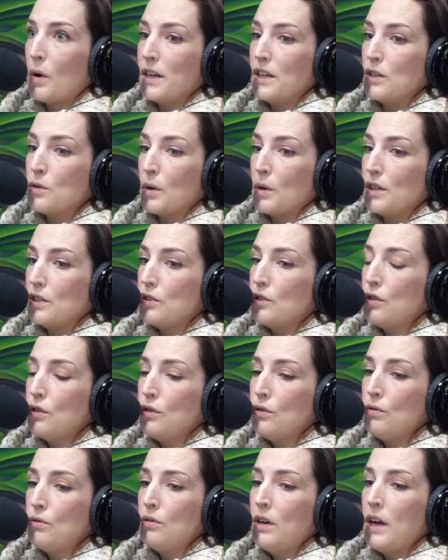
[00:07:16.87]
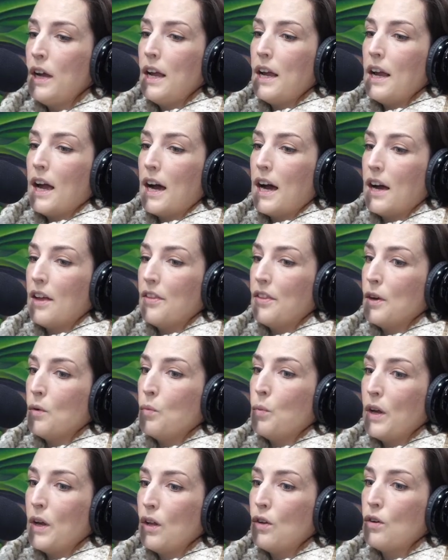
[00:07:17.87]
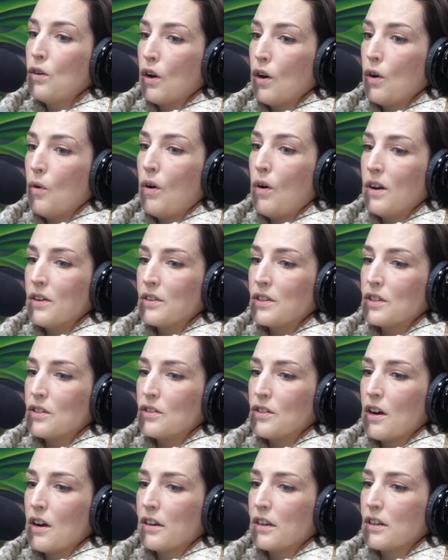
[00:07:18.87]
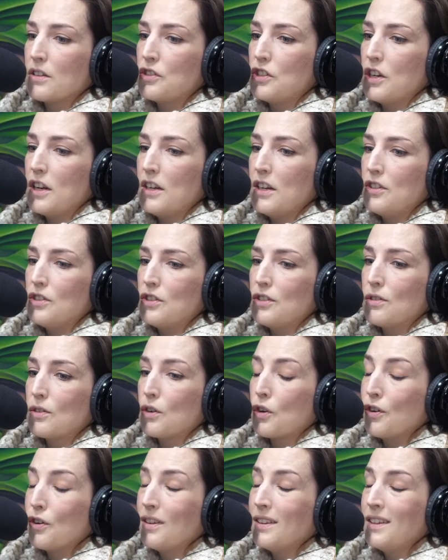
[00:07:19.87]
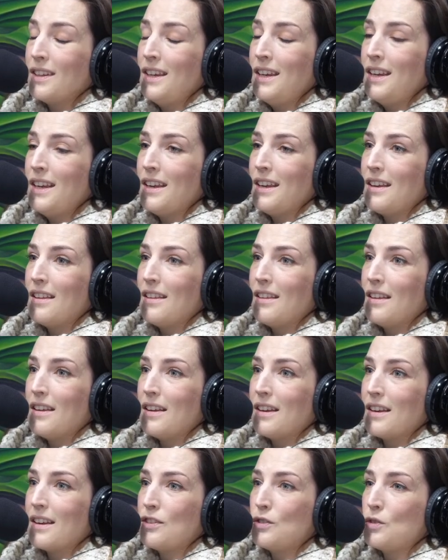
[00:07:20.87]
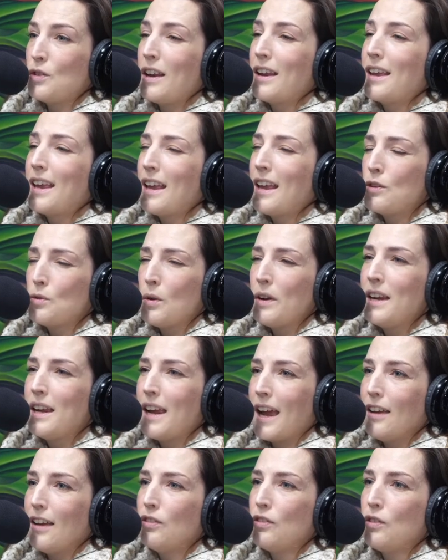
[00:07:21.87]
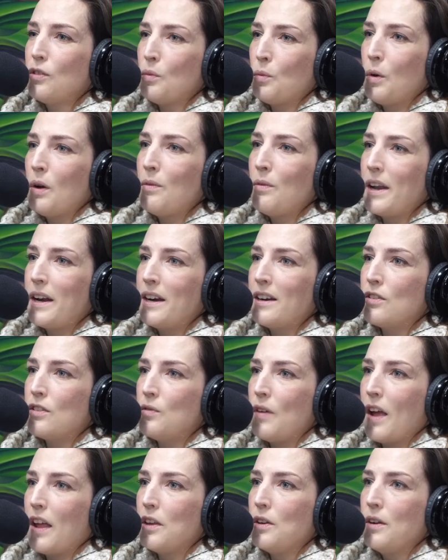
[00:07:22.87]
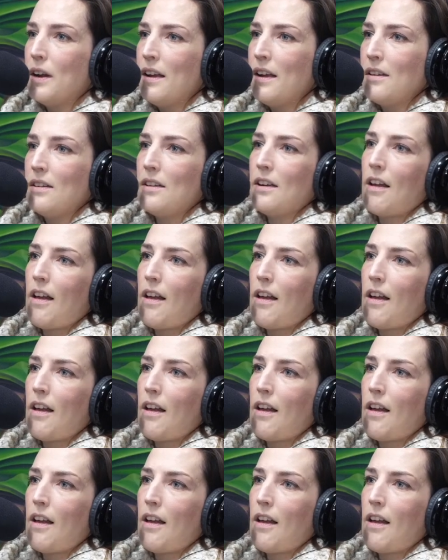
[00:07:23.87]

2022, they will go onto the stock exchange. Currently, do you want to guess what Reddit is valued at?